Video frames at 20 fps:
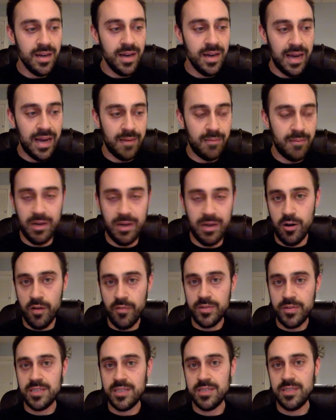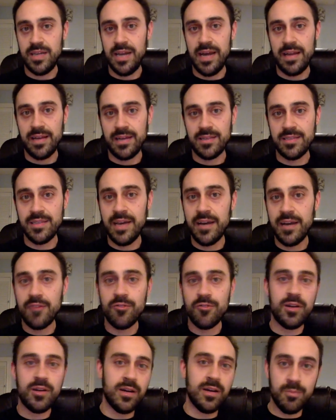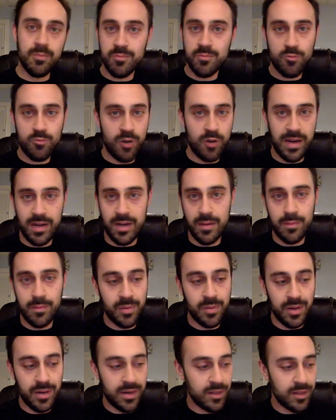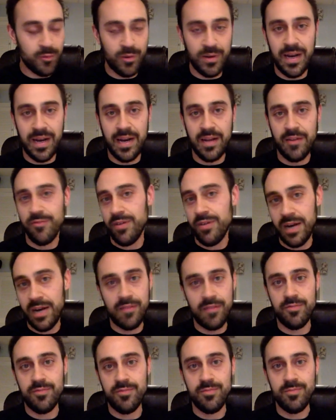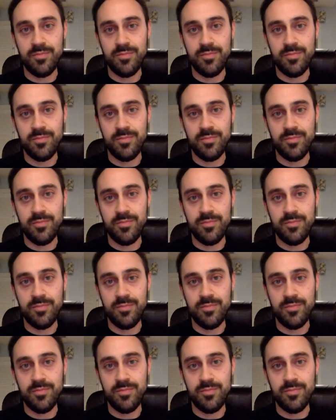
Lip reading: At my office is in Alexandria, right up 395.